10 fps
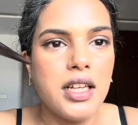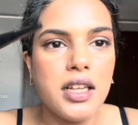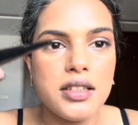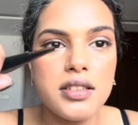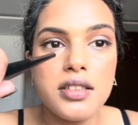
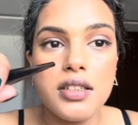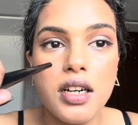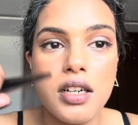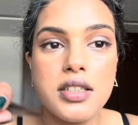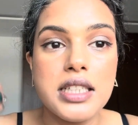
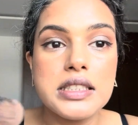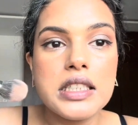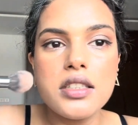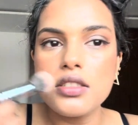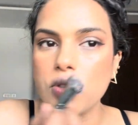The
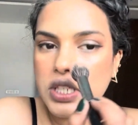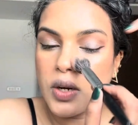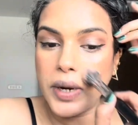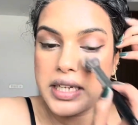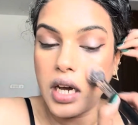concealer is looking
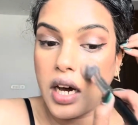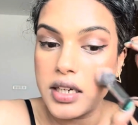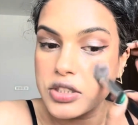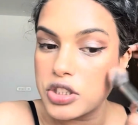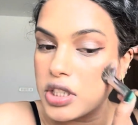quite
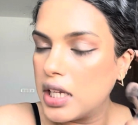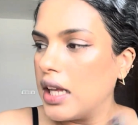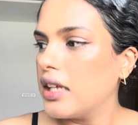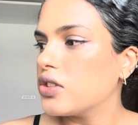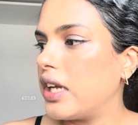harsh,
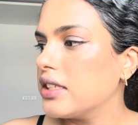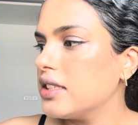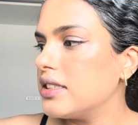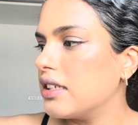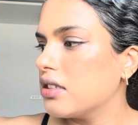so I'll
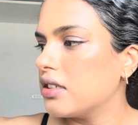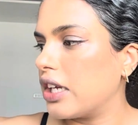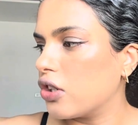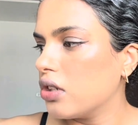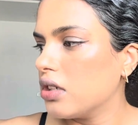just take a
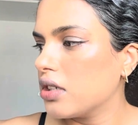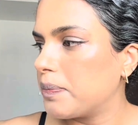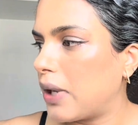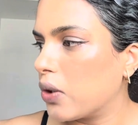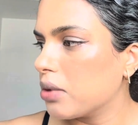regular
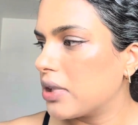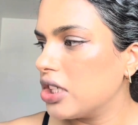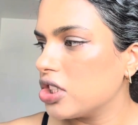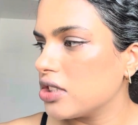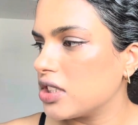powder
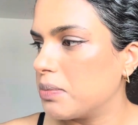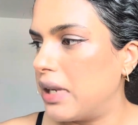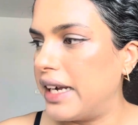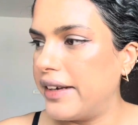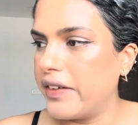brush and just
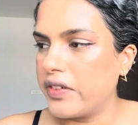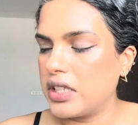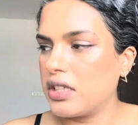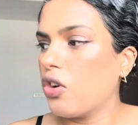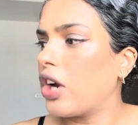blend
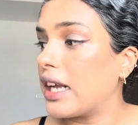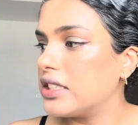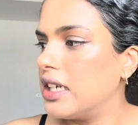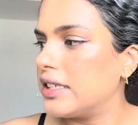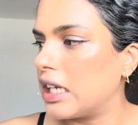everything. Or
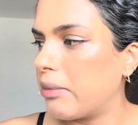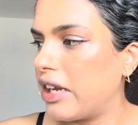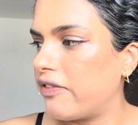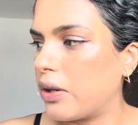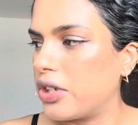actually, I'll take my
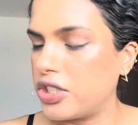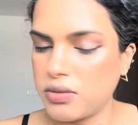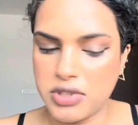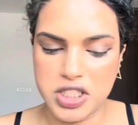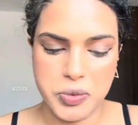foundation
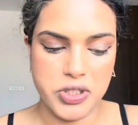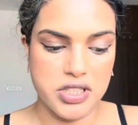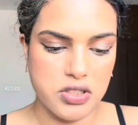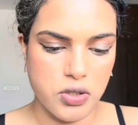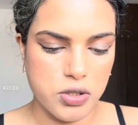brush, because it
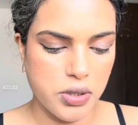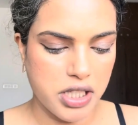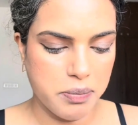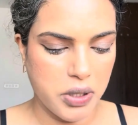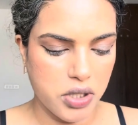is also like a
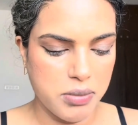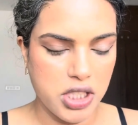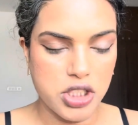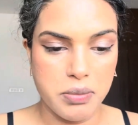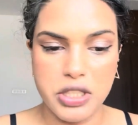powder
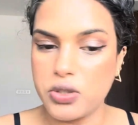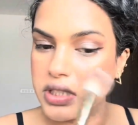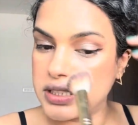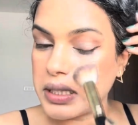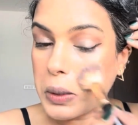brush, and make sure there's
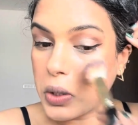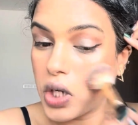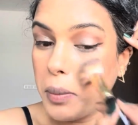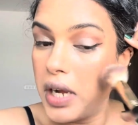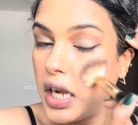nothing on
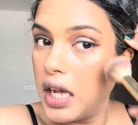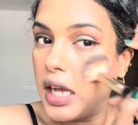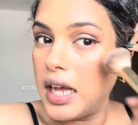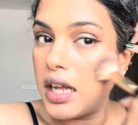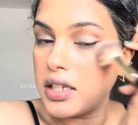top,
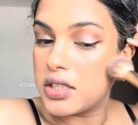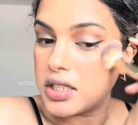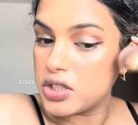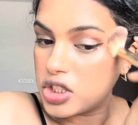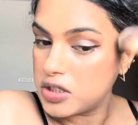and
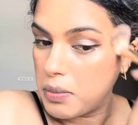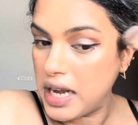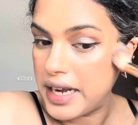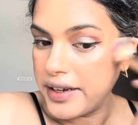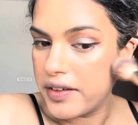then just
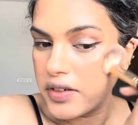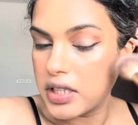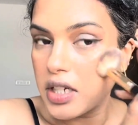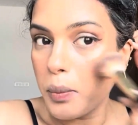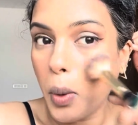blend
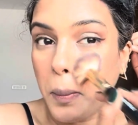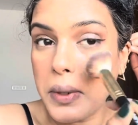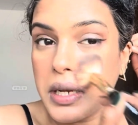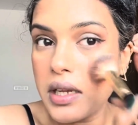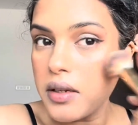everything
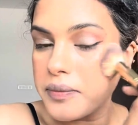properly.